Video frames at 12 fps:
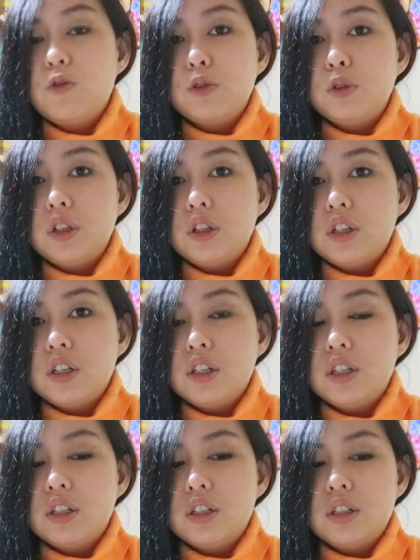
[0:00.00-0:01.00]

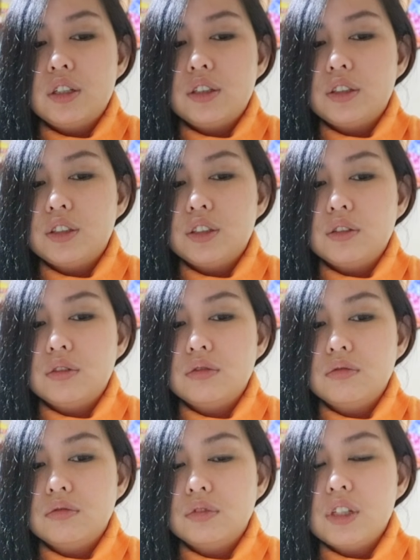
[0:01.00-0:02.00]
footer
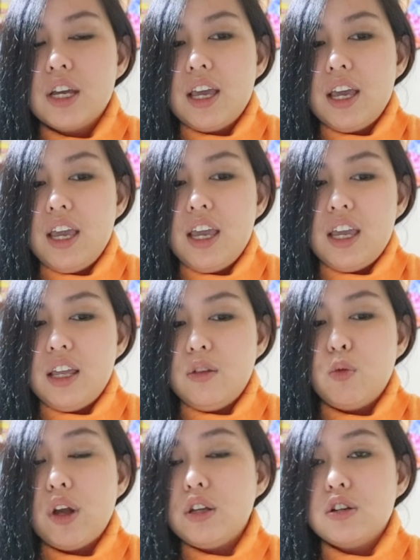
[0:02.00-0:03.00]

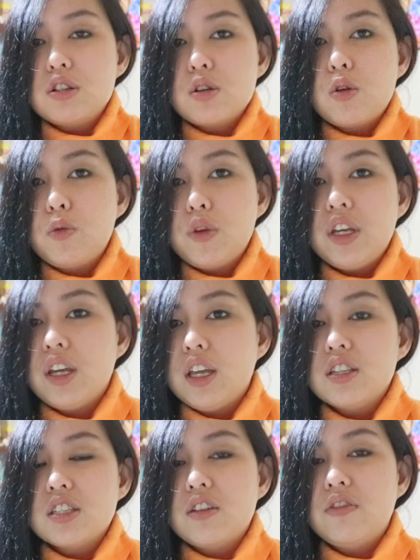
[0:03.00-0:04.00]
and while you're sewing
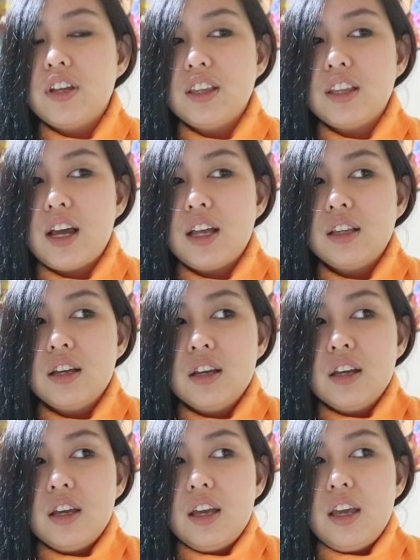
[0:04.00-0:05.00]
and stuff like that.
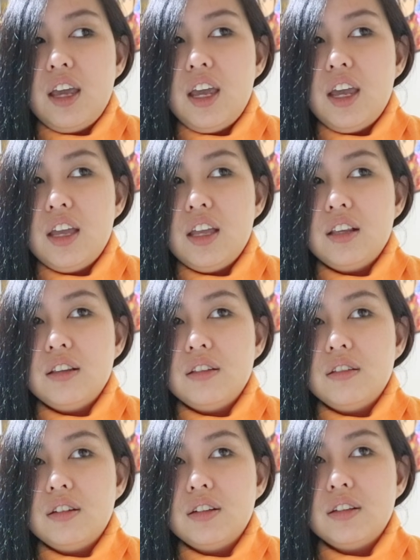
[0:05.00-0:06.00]

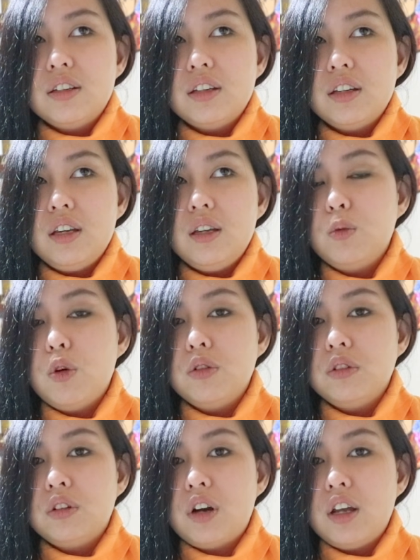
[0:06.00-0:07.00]
And it
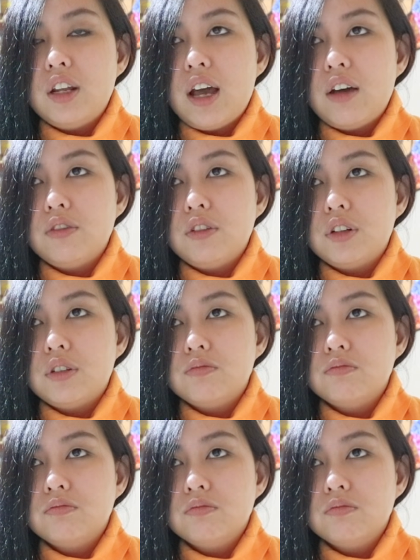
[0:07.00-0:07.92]
won't run after